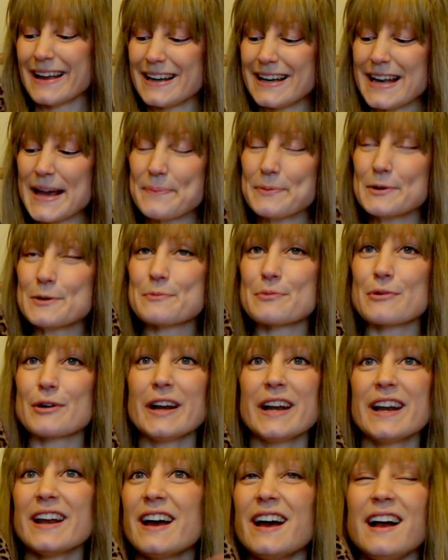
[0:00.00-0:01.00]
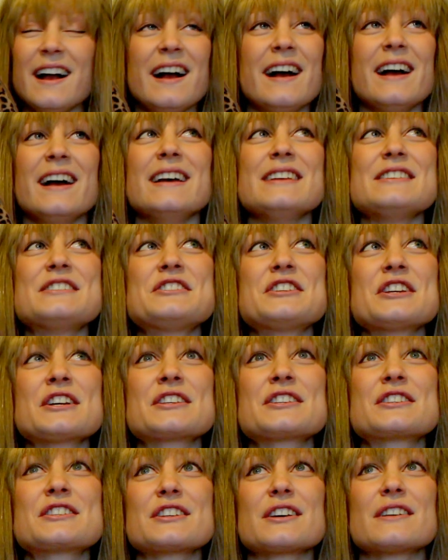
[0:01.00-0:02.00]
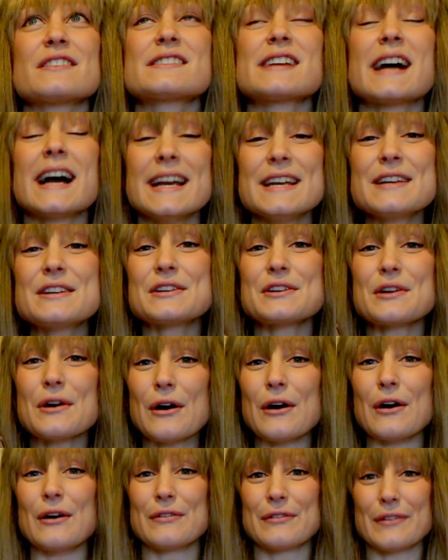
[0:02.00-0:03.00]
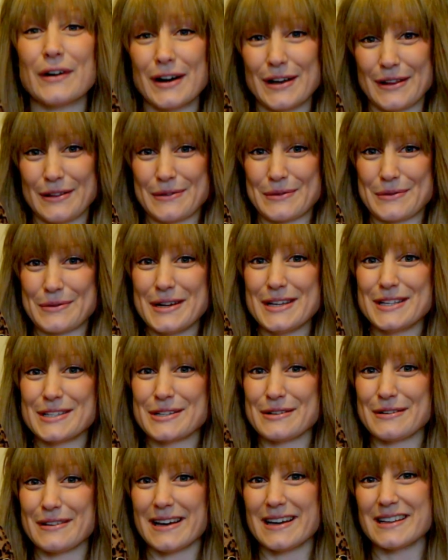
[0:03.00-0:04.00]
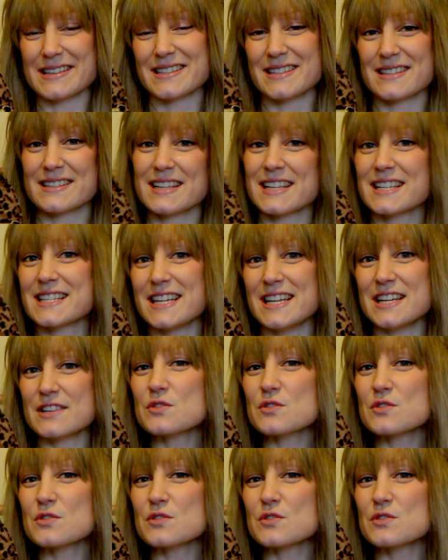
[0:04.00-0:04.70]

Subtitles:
Leopard print is just taken off, I thought, in 2016.